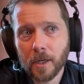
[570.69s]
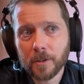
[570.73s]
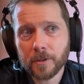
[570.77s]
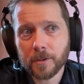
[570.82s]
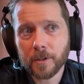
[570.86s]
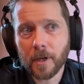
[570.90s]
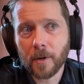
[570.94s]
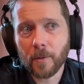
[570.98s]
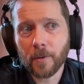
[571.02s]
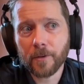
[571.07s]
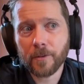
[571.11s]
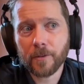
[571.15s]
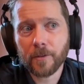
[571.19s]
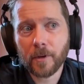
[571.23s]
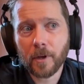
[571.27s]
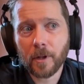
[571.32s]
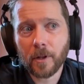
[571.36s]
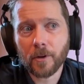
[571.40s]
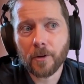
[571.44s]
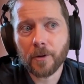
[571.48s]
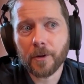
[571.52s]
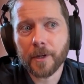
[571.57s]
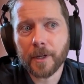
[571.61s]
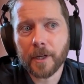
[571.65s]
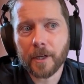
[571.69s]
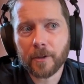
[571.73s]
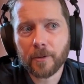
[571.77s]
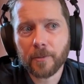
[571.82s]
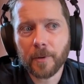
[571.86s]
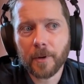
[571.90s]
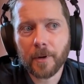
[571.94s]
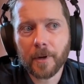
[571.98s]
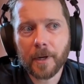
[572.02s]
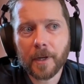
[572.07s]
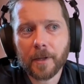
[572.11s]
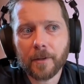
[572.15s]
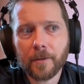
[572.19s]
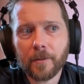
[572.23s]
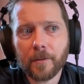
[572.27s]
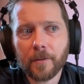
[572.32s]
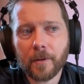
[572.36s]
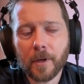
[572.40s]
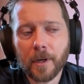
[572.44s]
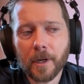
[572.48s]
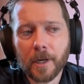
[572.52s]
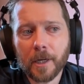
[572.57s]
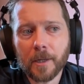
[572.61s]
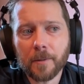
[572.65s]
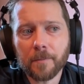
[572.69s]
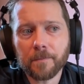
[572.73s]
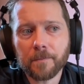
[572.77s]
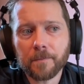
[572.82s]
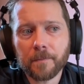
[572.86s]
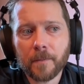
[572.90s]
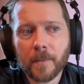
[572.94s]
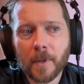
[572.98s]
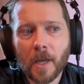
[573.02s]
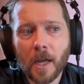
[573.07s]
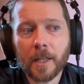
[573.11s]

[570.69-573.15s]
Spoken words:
So that was a learning experience. And